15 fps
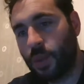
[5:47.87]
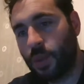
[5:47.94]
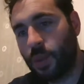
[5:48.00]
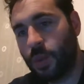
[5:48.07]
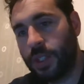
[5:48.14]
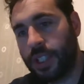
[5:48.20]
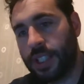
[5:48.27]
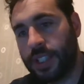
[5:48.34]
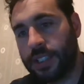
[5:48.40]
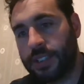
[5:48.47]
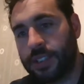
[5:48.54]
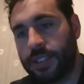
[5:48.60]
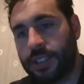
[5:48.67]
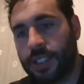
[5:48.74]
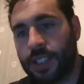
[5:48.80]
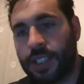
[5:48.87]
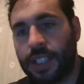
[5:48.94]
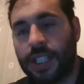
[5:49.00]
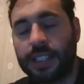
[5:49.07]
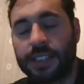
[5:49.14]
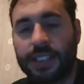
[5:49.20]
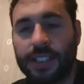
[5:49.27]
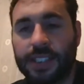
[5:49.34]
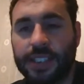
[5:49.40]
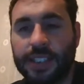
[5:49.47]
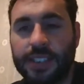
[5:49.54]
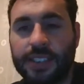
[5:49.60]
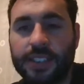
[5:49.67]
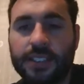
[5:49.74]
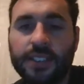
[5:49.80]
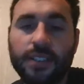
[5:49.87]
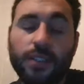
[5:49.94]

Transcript: we got 118.